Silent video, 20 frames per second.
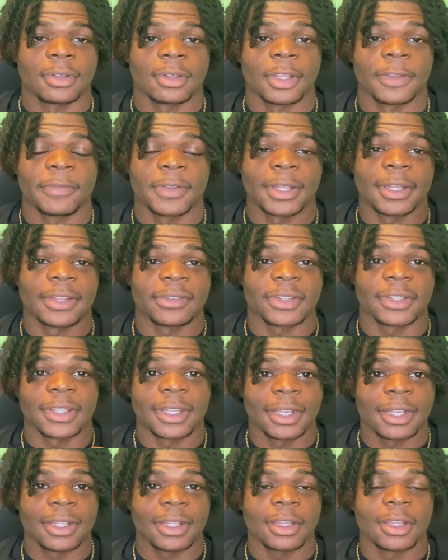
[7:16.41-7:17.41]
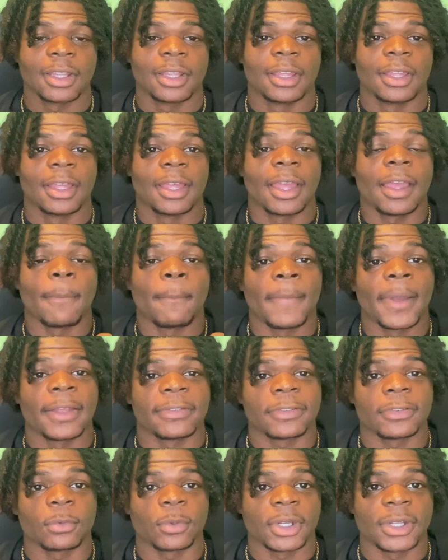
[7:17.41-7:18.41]
If he doesn't get it, it
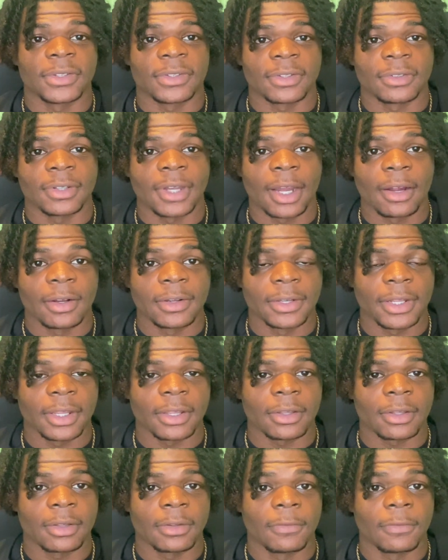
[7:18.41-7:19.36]
messes with his entire day.